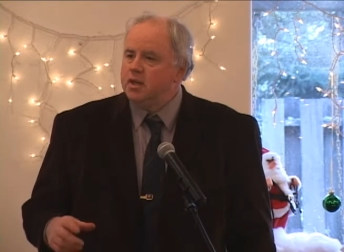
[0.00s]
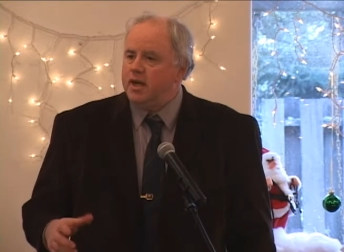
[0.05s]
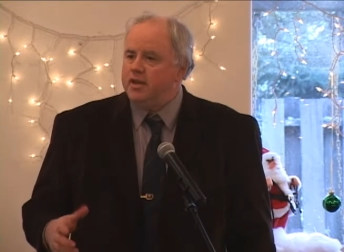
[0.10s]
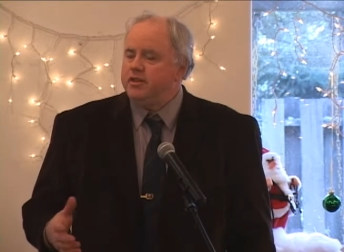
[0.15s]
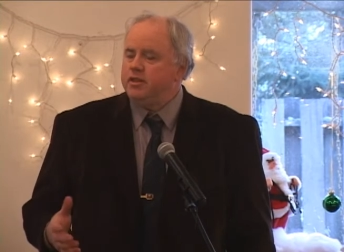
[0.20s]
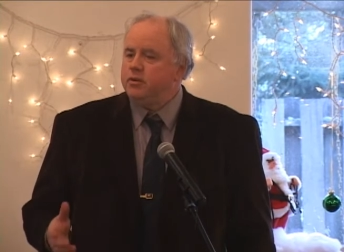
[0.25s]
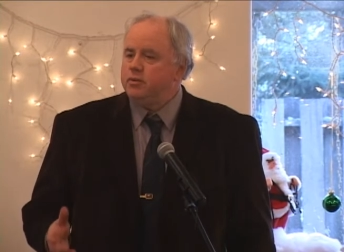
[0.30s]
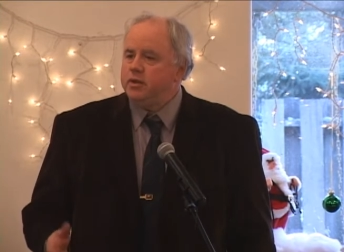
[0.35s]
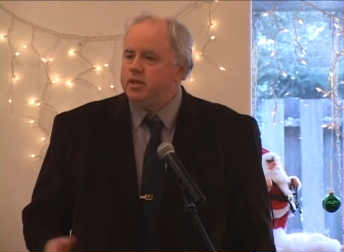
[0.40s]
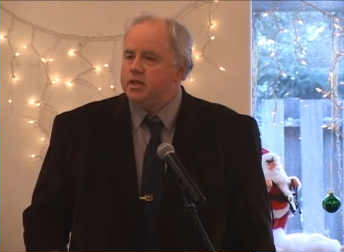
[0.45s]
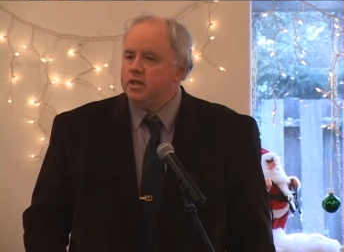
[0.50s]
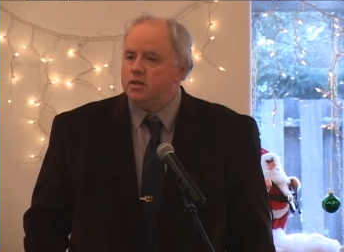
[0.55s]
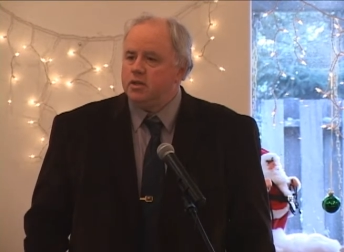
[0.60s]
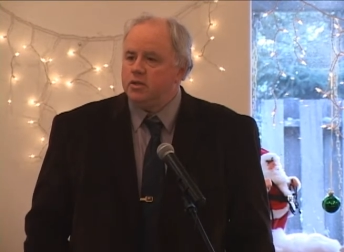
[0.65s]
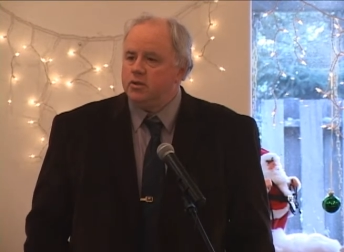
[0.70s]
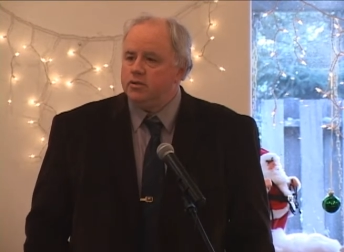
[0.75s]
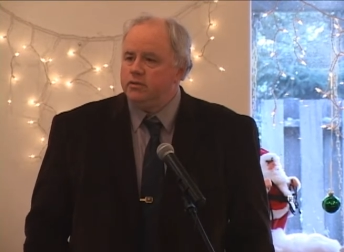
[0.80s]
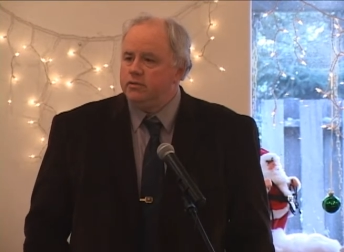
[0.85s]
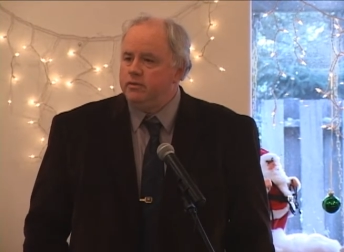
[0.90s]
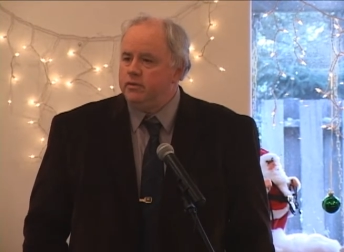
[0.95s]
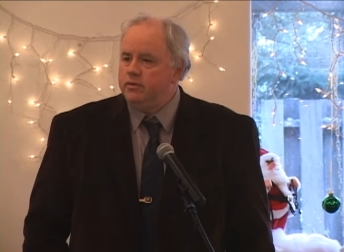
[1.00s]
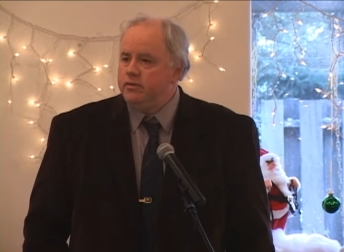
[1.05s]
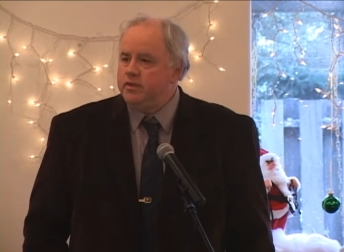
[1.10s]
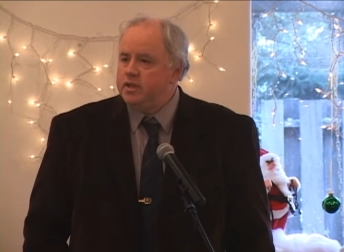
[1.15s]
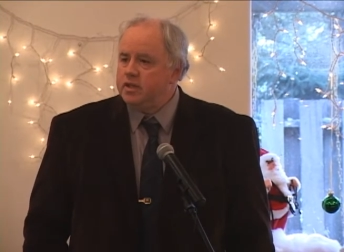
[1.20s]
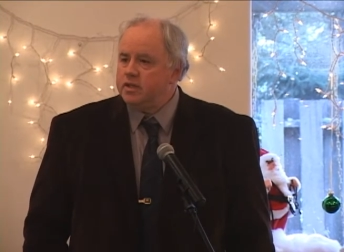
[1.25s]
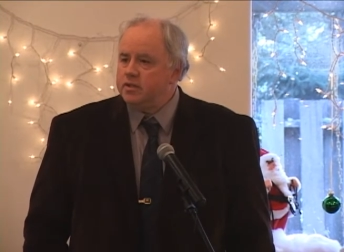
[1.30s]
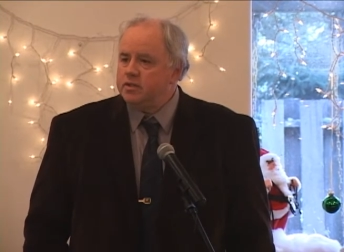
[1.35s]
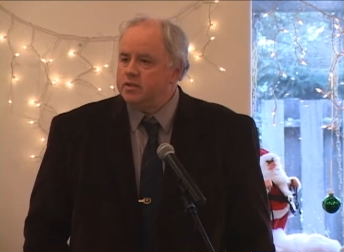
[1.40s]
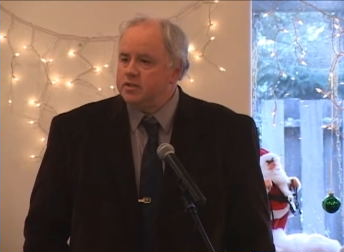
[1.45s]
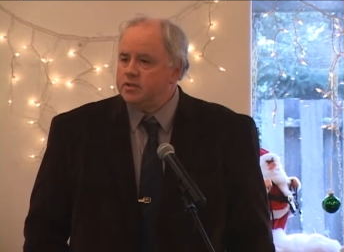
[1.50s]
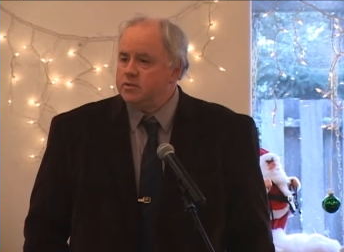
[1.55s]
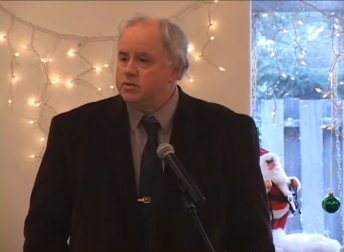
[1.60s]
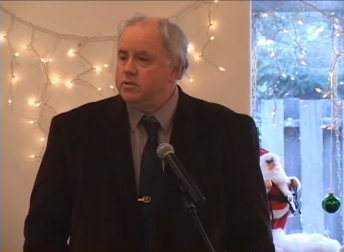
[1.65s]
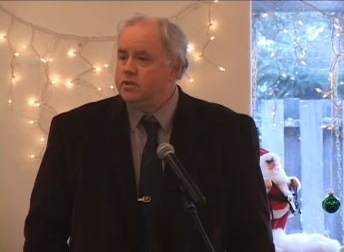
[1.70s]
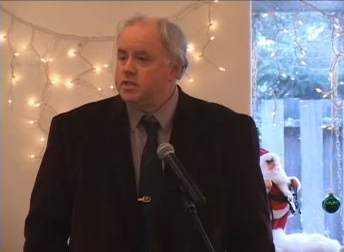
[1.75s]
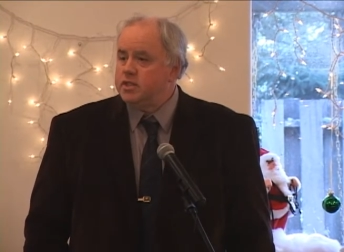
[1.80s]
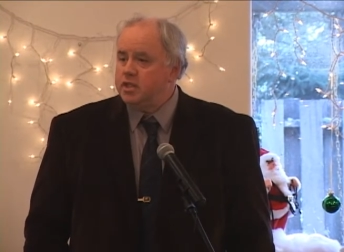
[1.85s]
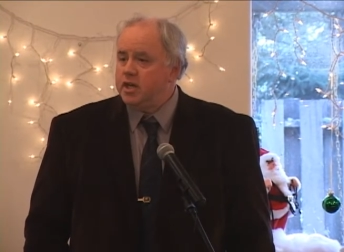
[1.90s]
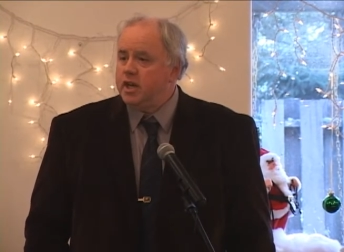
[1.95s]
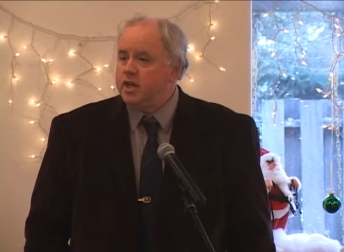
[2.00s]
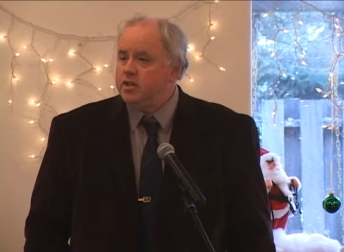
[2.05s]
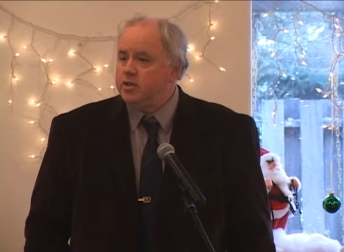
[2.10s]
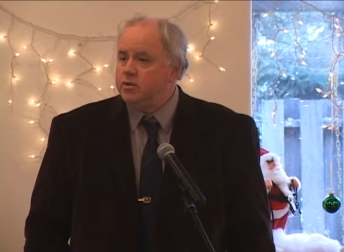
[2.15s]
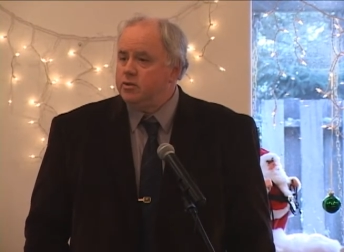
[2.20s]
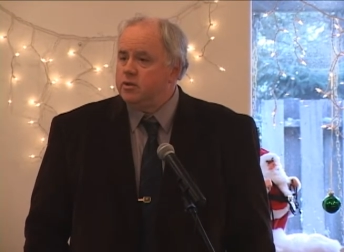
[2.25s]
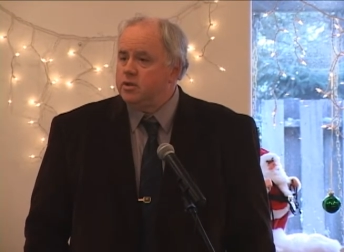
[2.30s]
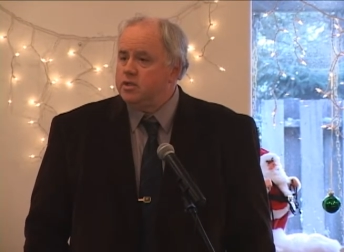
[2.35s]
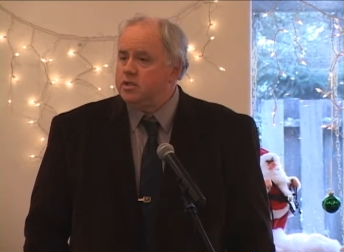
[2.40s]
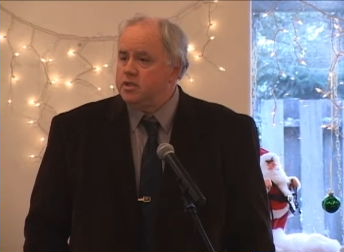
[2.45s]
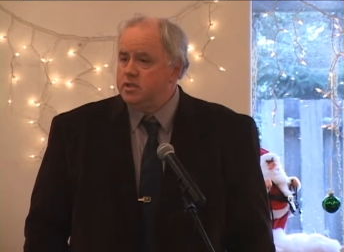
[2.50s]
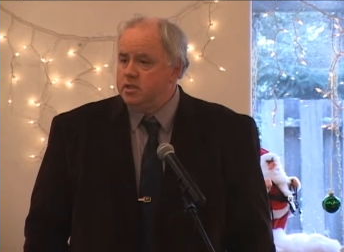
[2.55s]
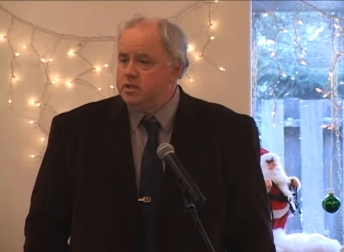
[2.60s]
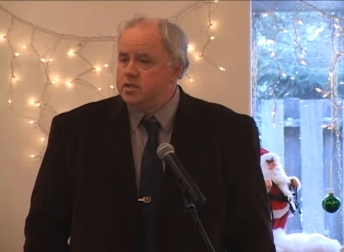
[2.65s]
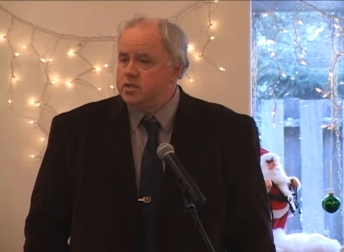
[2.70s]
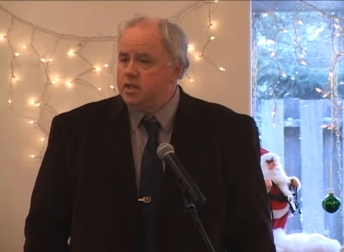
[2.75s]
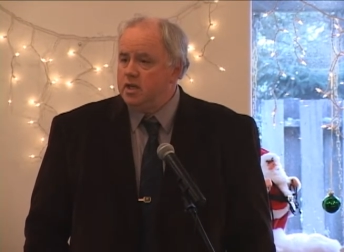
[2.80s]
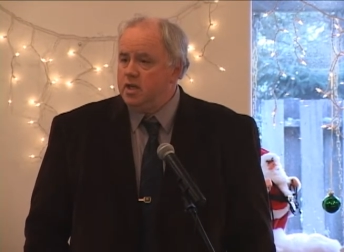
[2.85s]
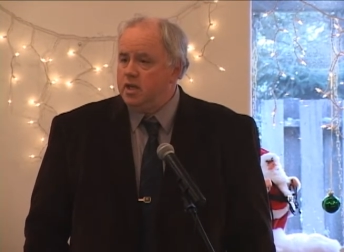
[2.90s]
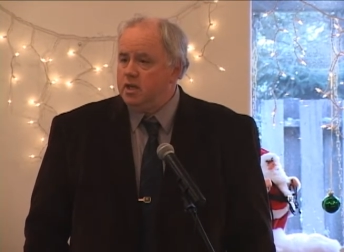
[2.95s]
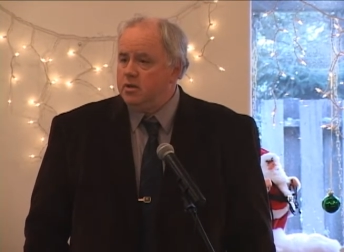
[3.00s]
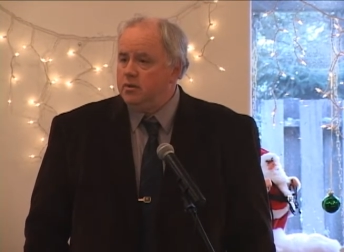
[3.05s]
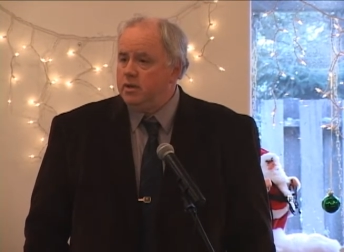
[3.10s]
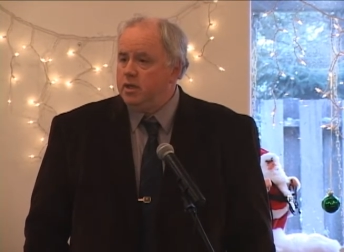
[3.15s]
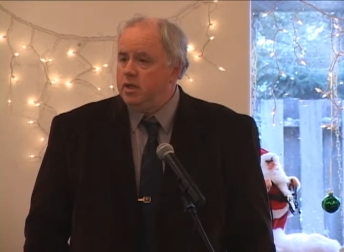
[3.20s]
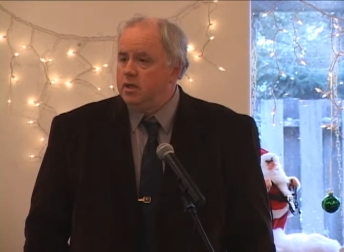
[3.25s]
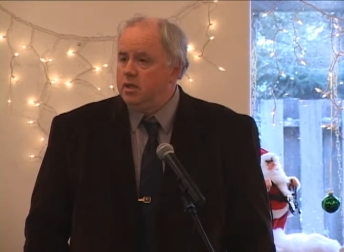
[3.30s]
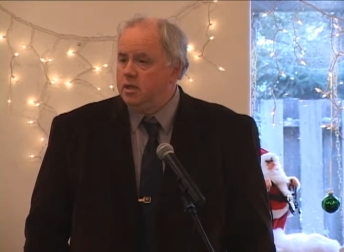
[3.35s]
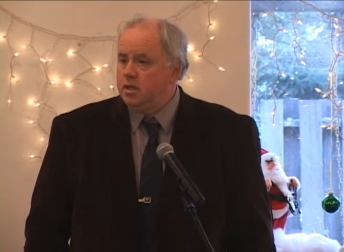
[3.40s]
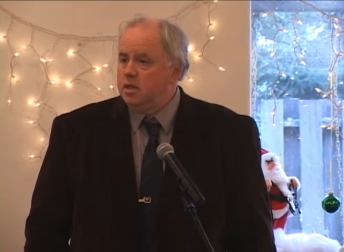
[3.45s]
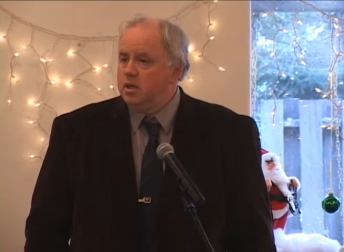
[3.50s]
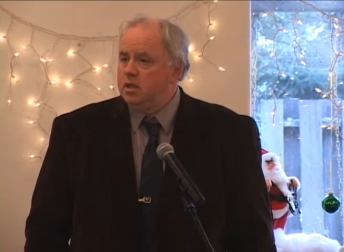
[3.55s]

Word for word: I think we can load vehicles through the side doors in Skagway.